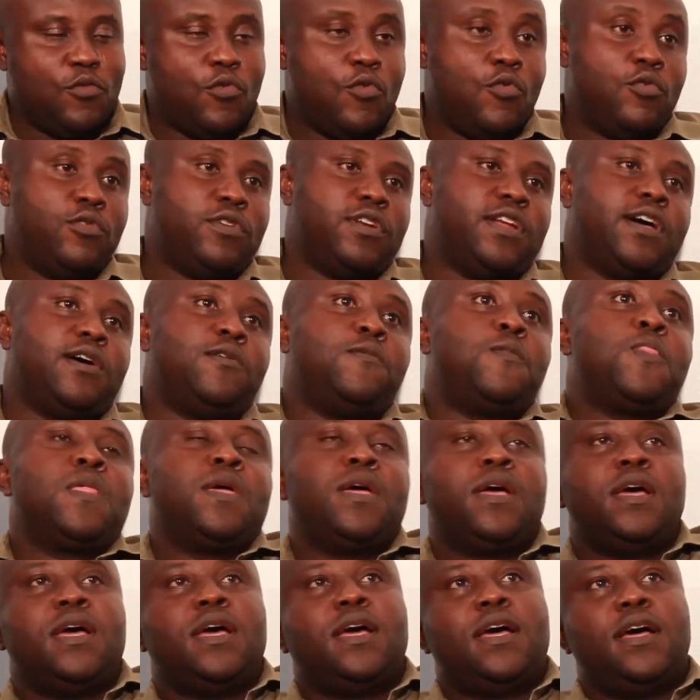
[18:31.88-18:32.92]
hone now.
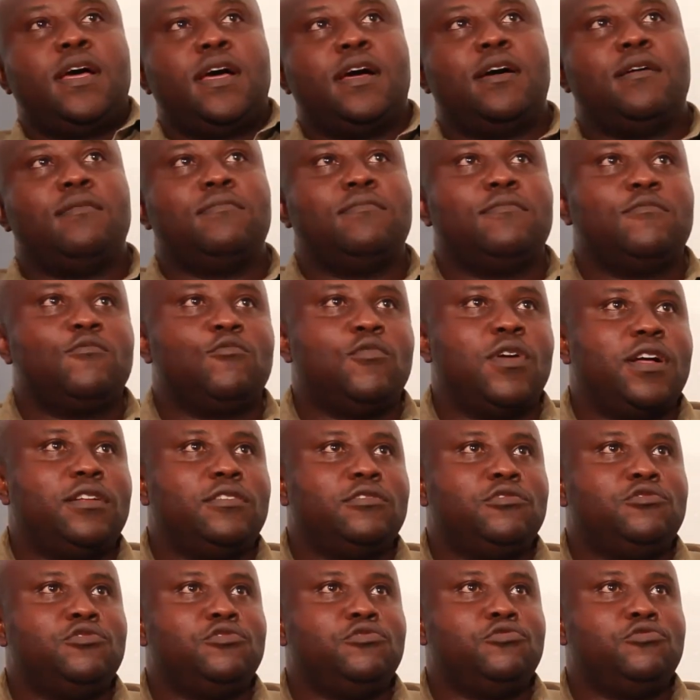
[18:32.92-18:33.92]
Well,